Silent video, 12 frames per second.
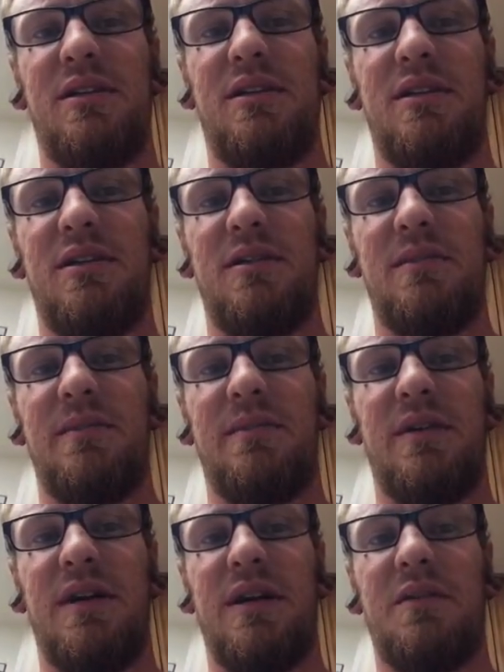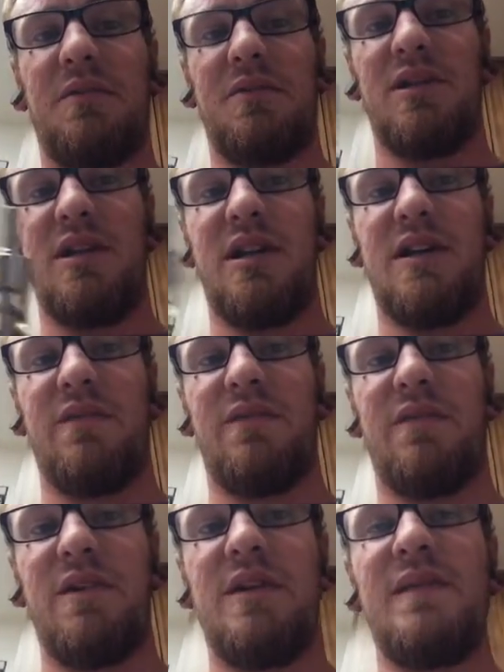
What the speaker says: I don't really have.